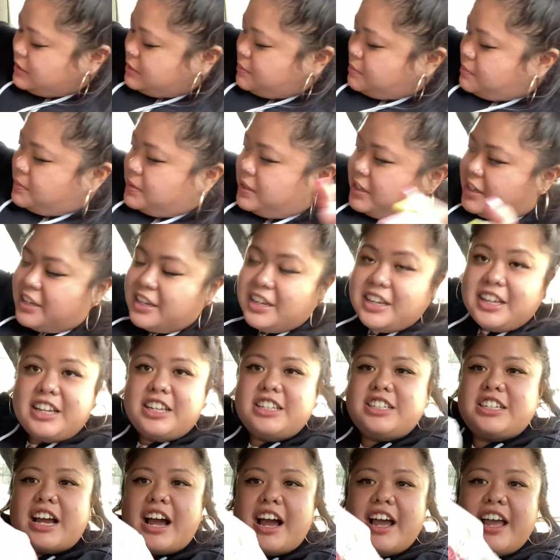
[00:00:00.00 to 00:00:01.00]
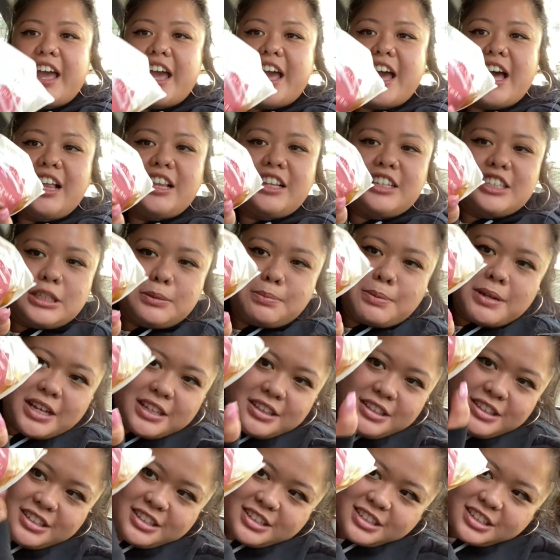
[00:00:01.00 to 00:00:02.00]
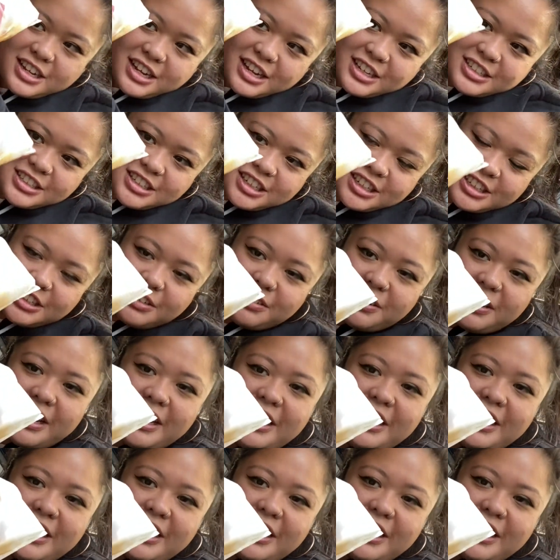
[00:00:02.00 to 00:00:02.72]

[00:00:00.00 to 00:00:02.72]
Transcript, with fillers: Bitch, I hella spilled the sauce on the way